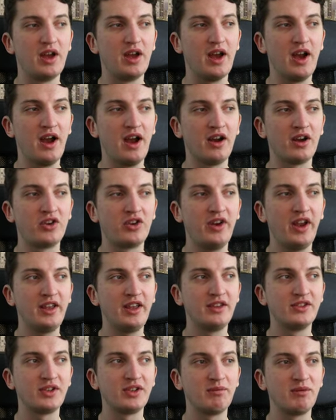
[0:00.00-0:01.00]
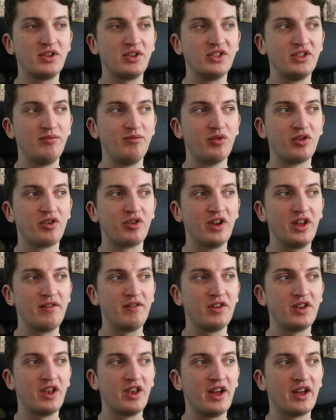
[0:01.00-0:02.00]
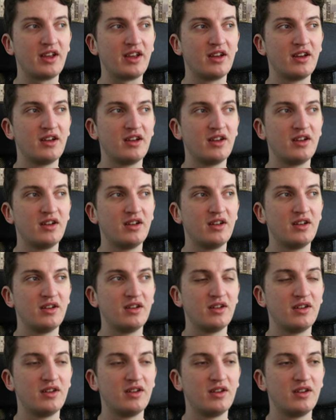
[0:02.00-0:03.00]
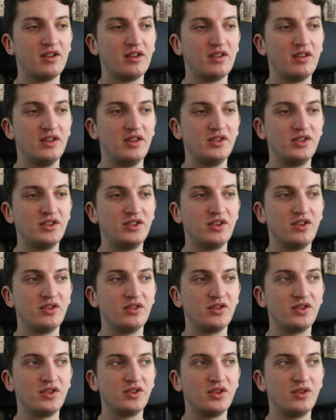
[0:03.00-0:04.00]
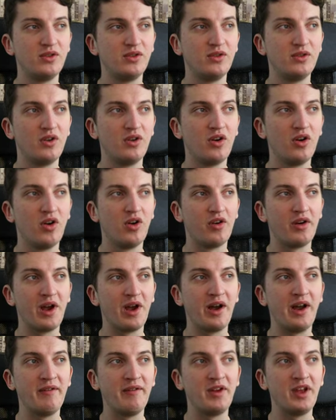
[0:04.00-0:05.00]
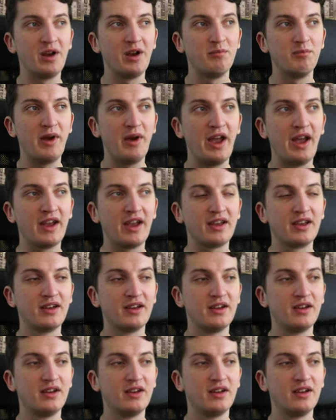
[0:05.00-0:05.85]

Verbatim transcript: I uh, created something similar, even like this is good too, or having a bag.